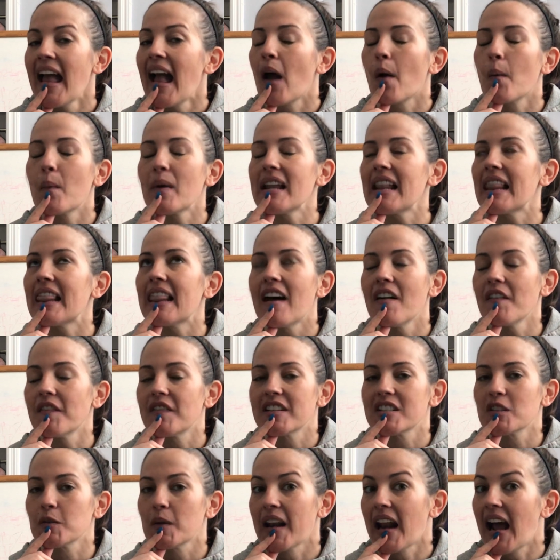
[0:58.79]
And we love
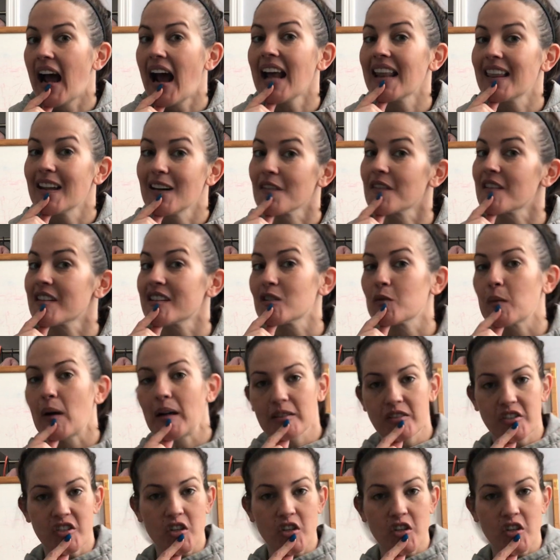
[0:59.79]
this one. I love this one.